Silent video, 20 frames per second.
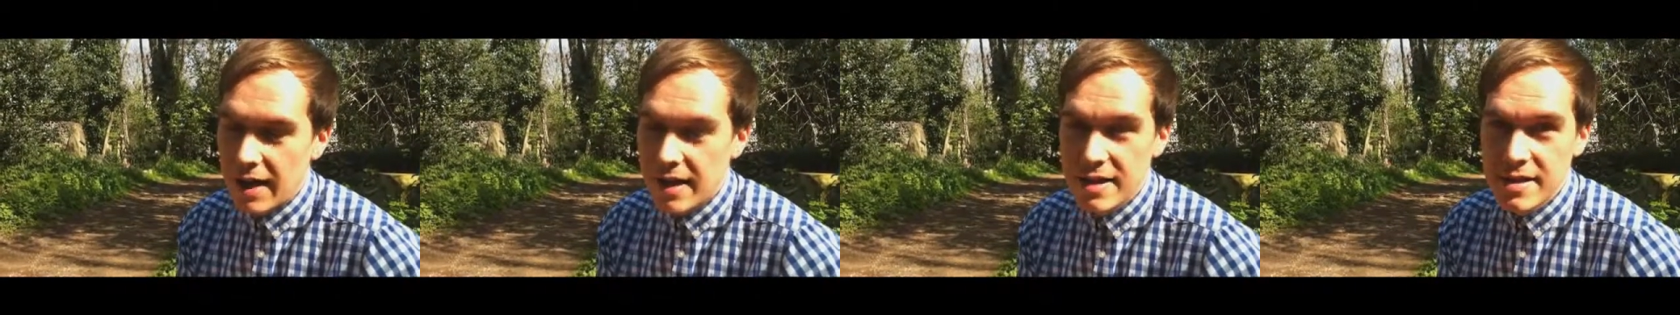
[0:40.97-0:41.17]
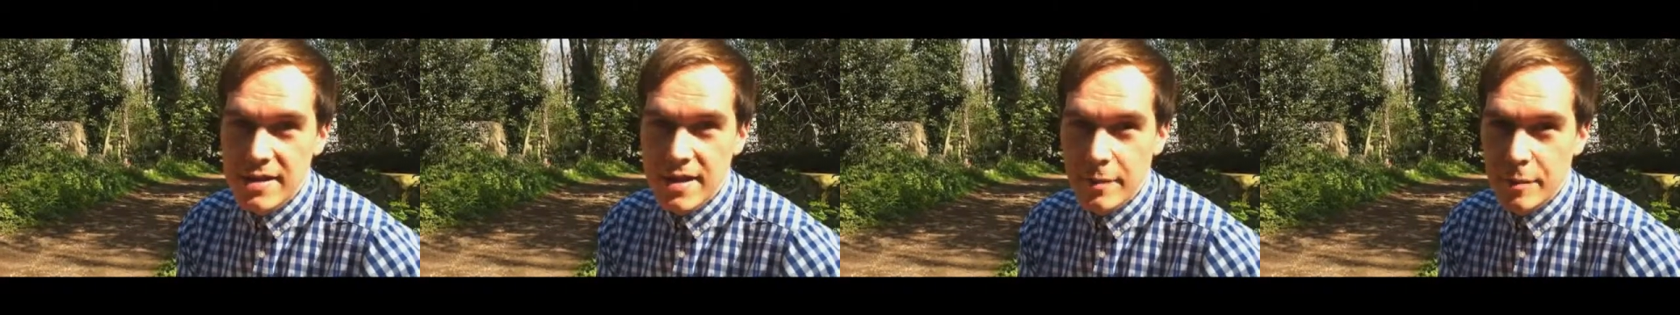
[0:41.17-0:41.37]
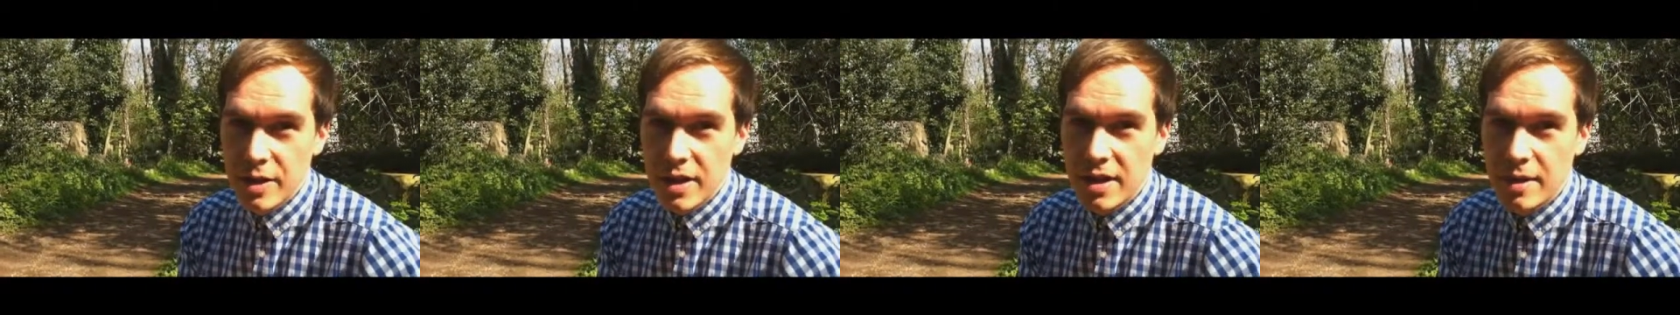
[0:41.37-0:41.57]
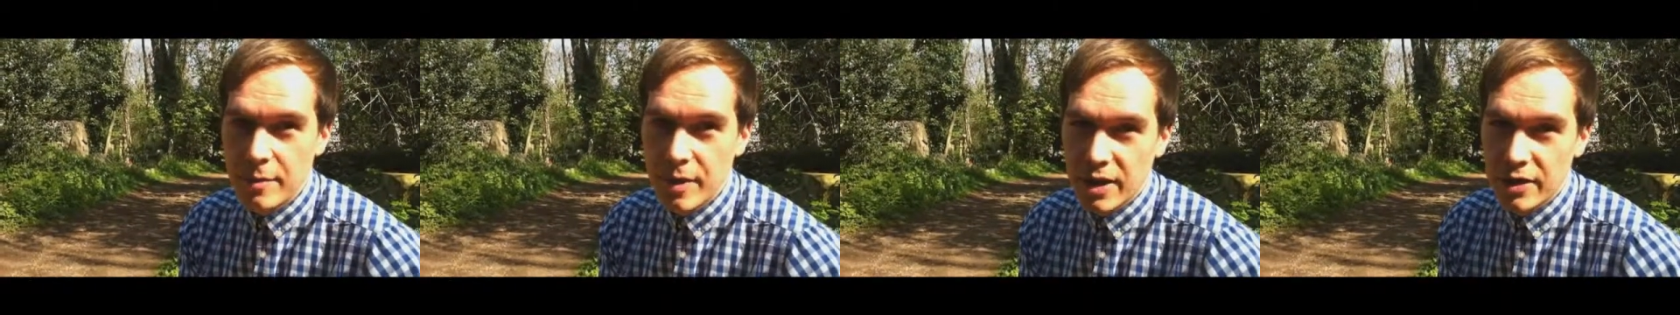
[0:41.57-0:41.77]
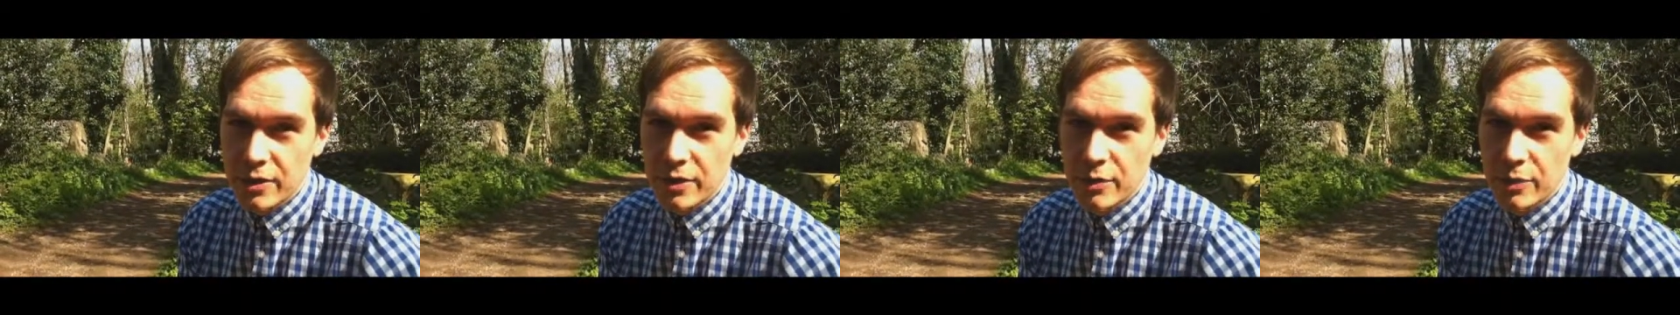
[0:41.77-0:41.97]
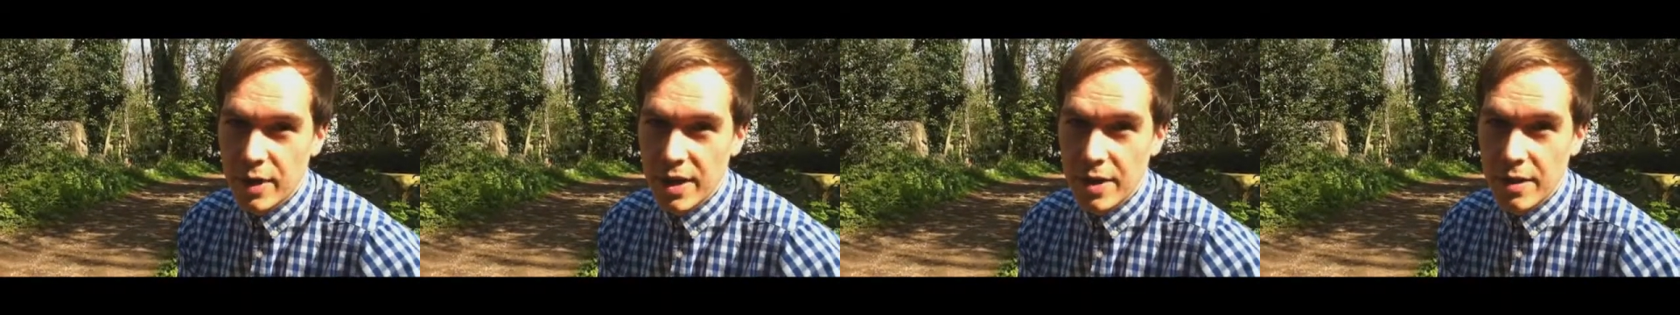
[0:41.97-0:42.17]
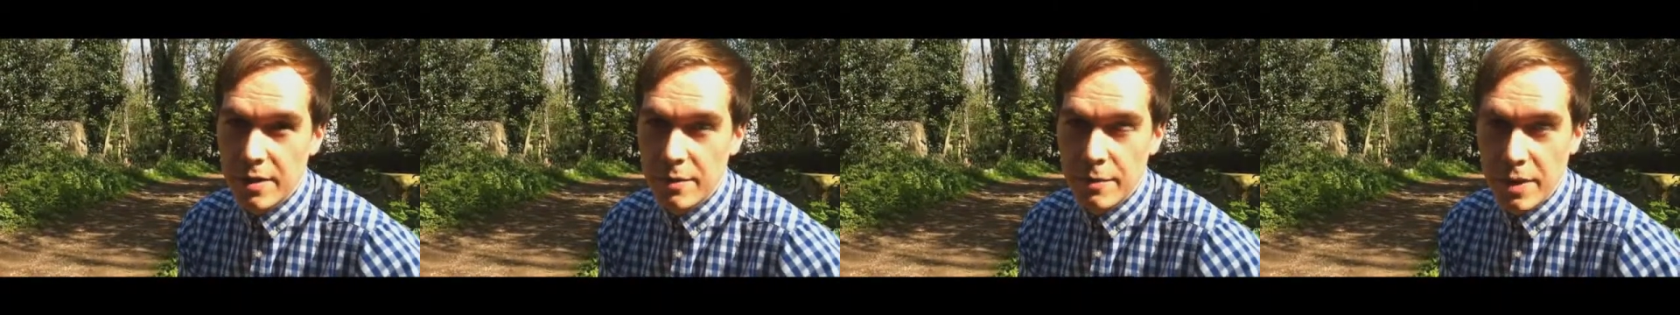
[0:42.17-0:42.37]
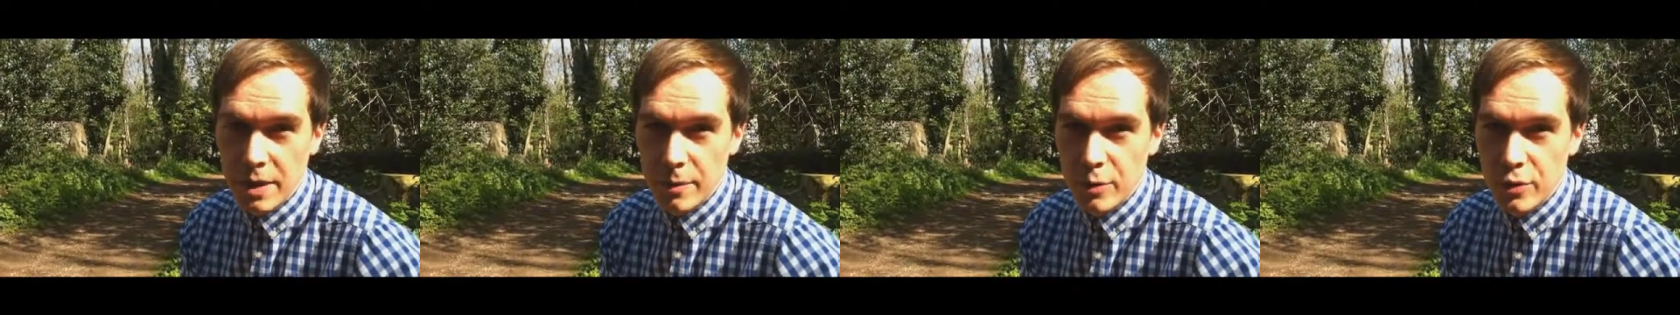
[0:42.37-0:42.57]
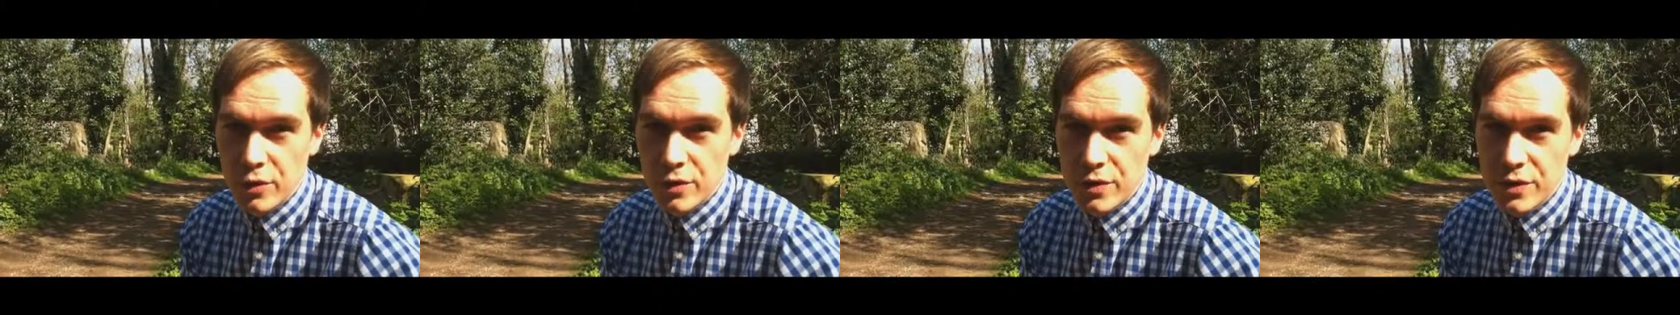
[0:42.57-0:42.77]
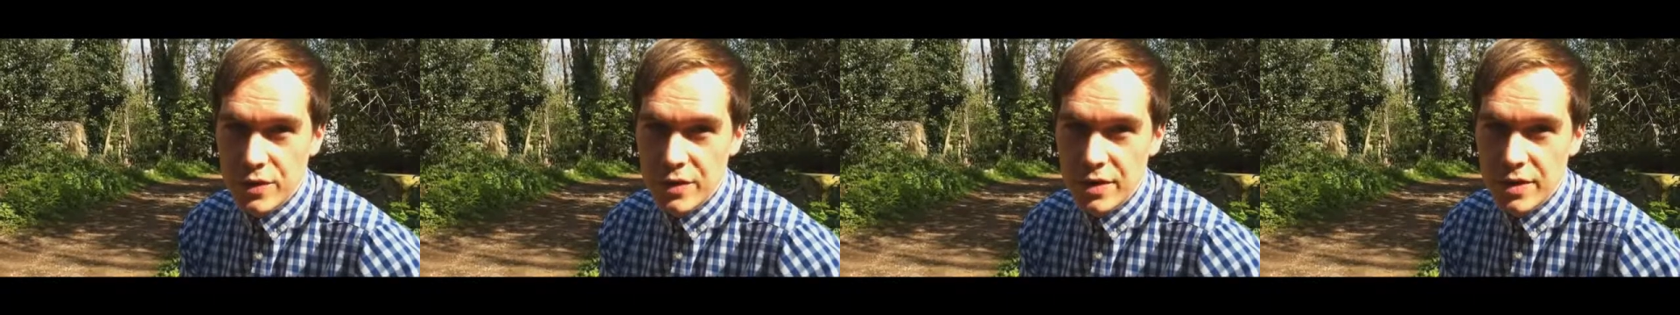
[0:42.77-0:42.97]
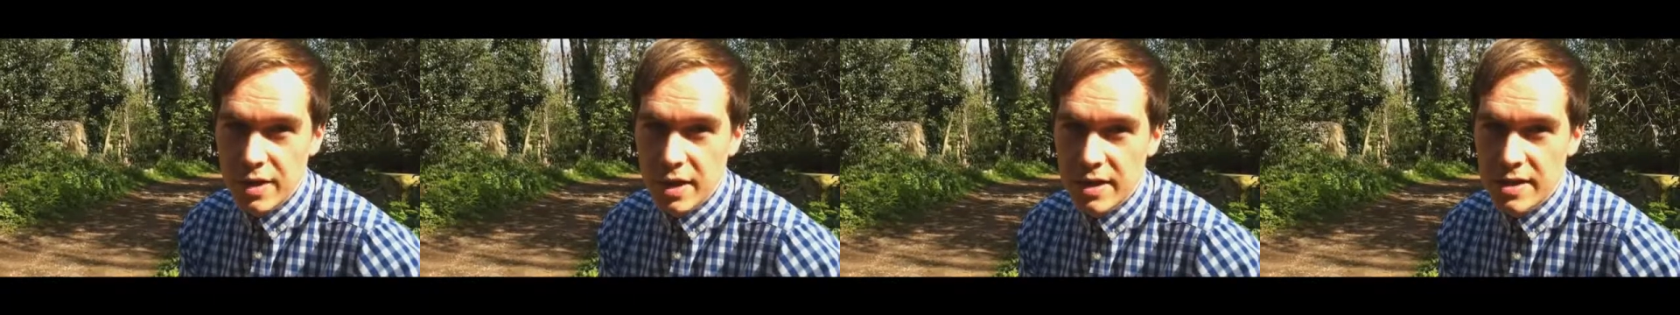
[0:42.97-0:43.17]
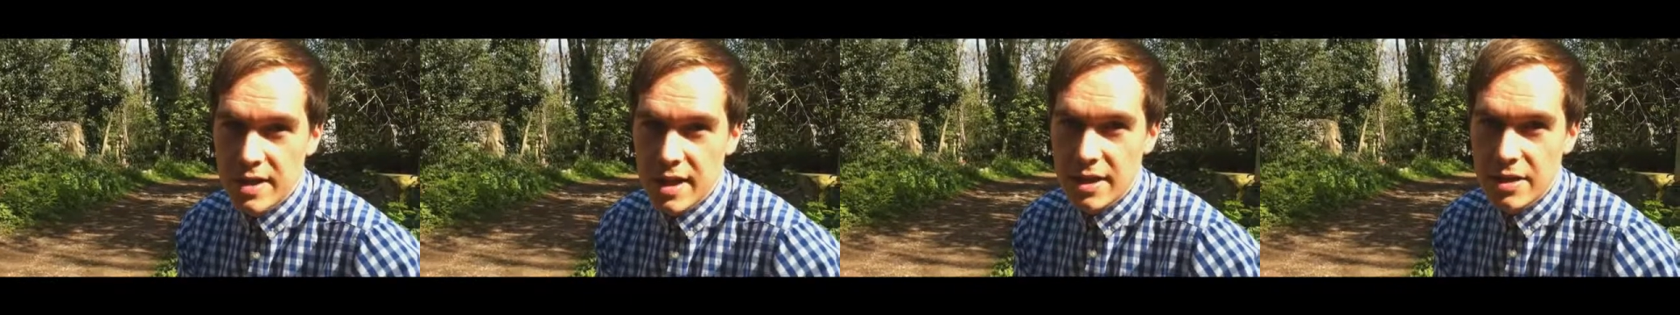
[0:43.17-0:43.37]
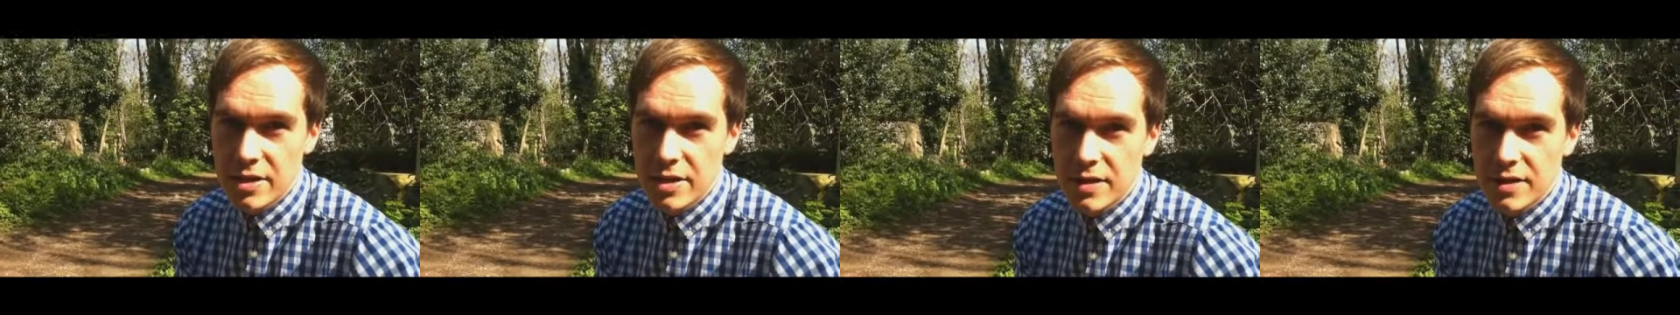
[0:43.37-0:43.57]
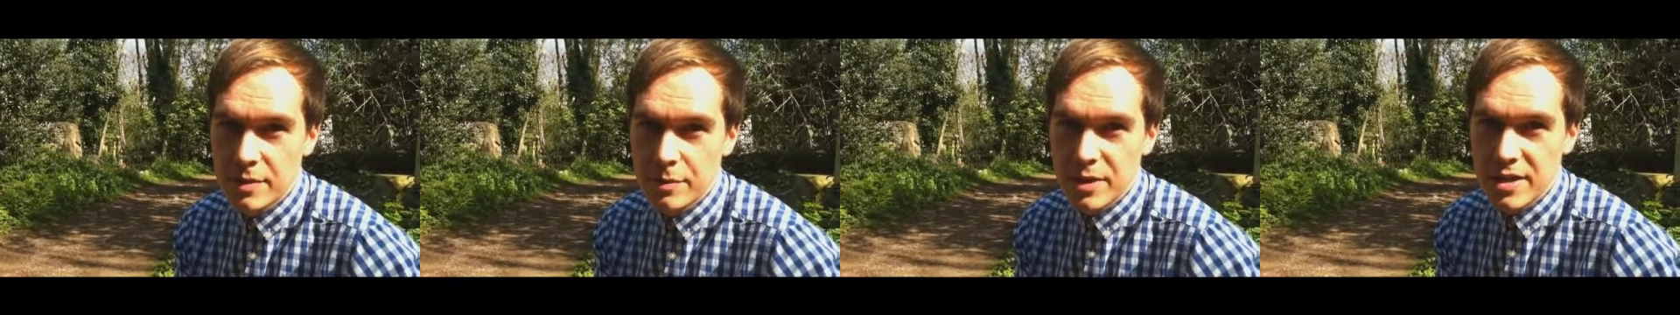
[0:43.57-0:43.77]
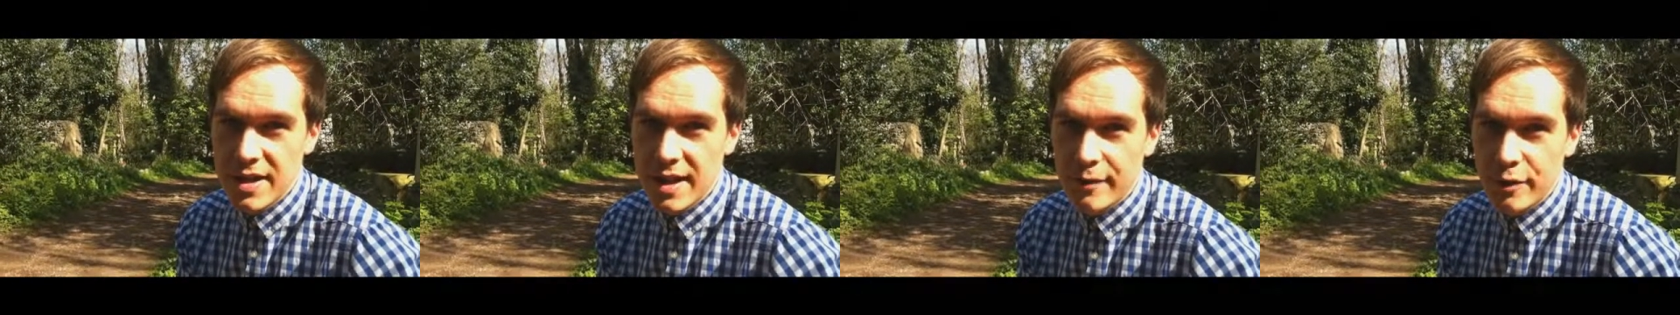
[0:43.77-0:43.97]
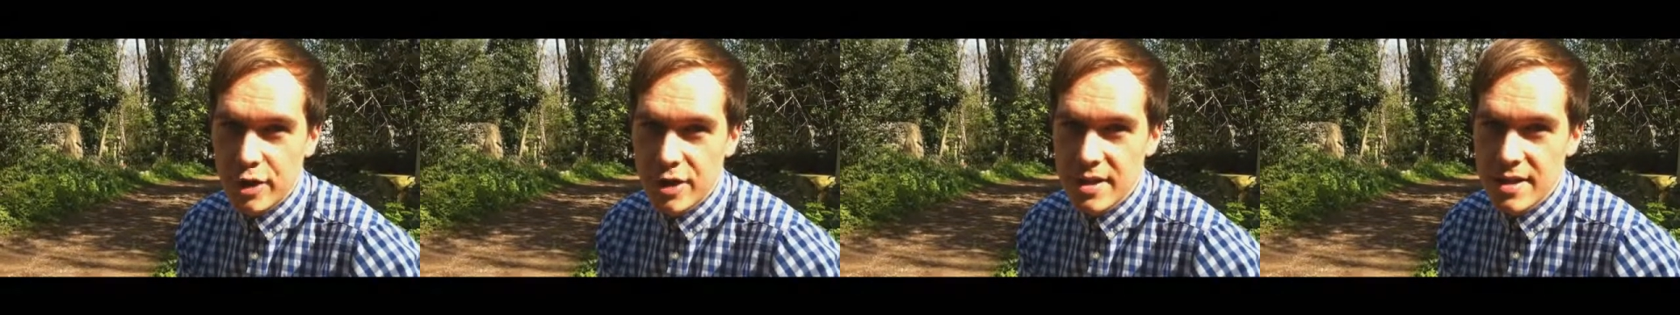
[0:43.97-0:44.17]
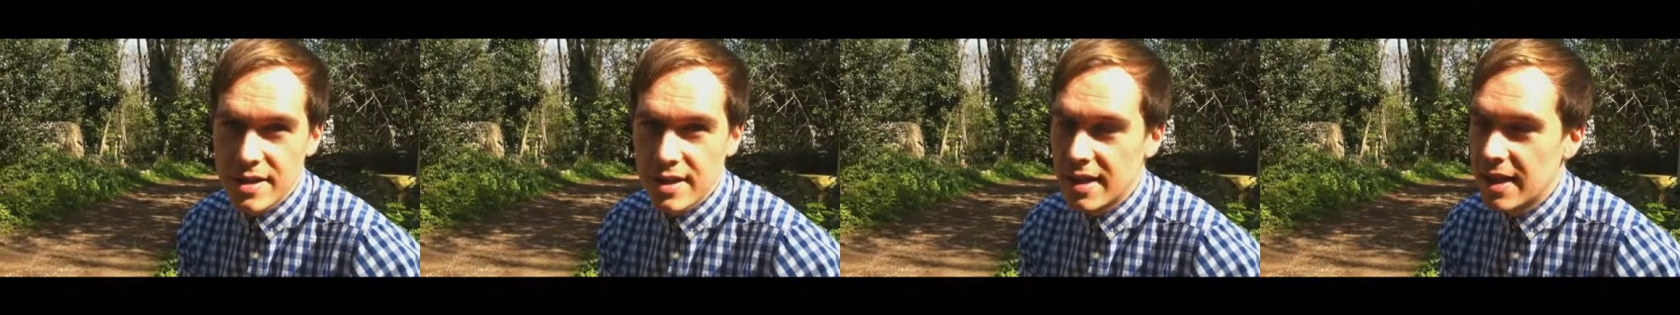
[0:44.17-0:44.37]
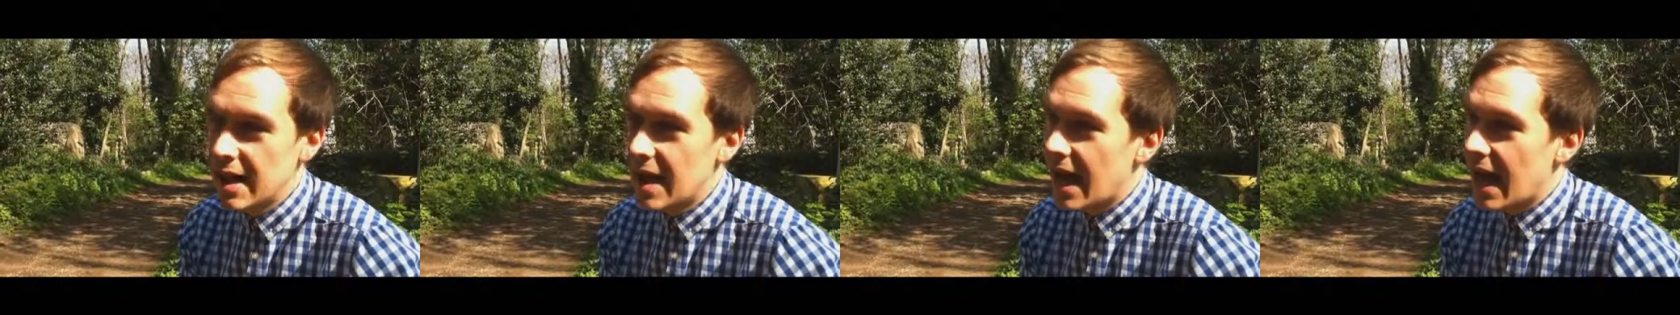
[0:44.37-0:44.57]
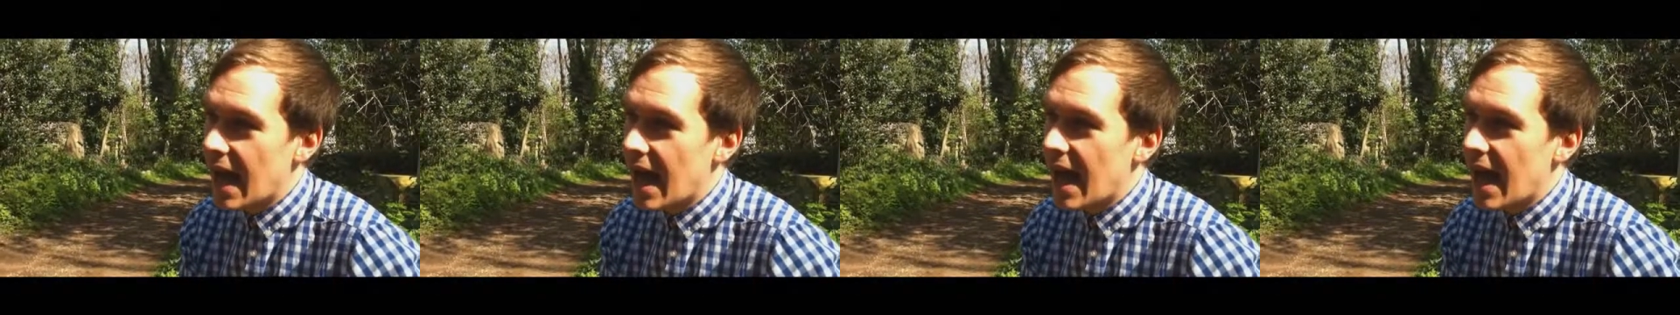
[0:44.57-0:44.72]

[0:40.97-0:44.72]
Alice sent me an email with Many Moons attached, asking me to have a look at it.